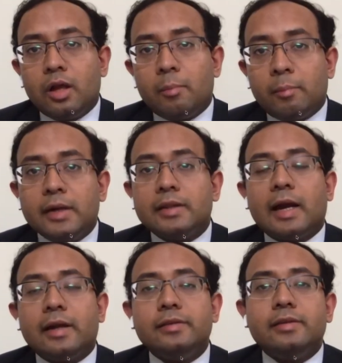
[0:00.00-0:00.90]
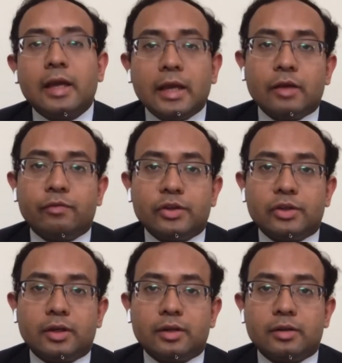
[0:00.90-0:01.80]
but that is
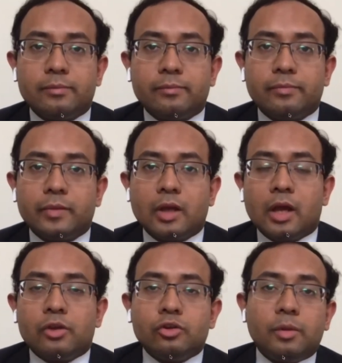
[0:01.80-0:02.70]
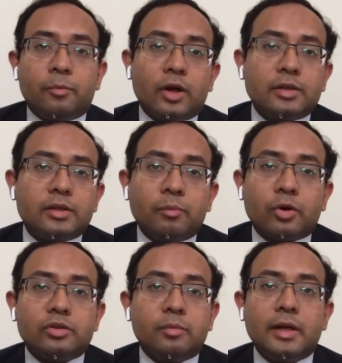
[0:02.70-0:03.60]
inefficient. So the production
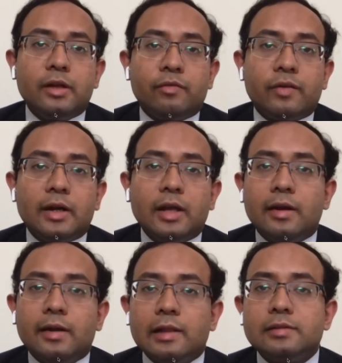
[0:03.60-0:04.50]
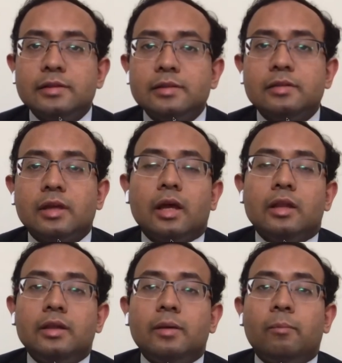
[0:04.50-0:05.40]
possibility frontier tells us
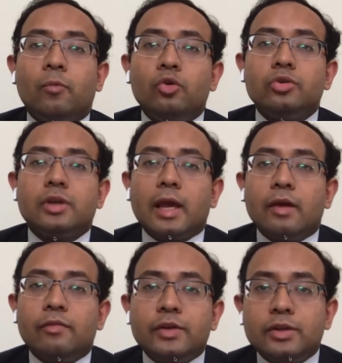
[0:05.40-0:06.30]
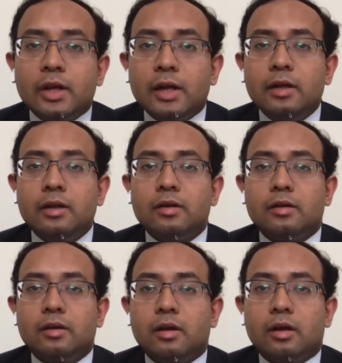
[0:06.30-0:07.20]
the most efficient
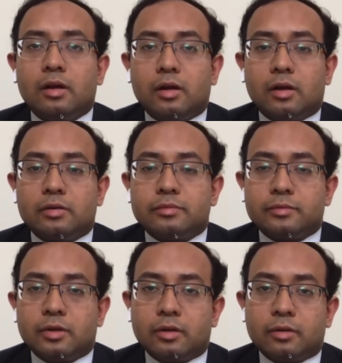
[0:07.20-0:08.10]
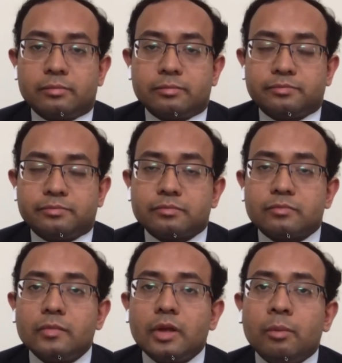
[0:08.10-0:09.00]
uh,
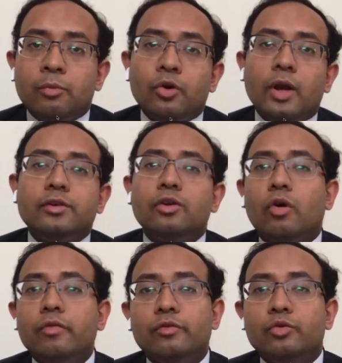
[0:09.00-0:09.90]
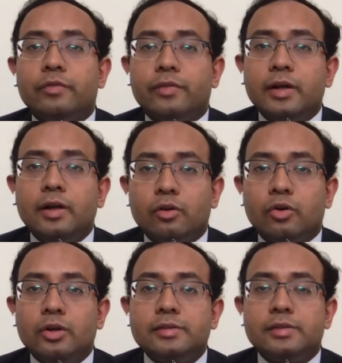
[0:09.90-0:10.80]
production of two different
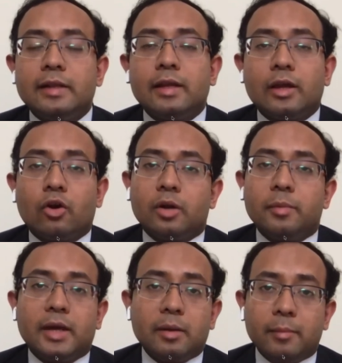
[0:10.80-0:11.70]
goods that the economy can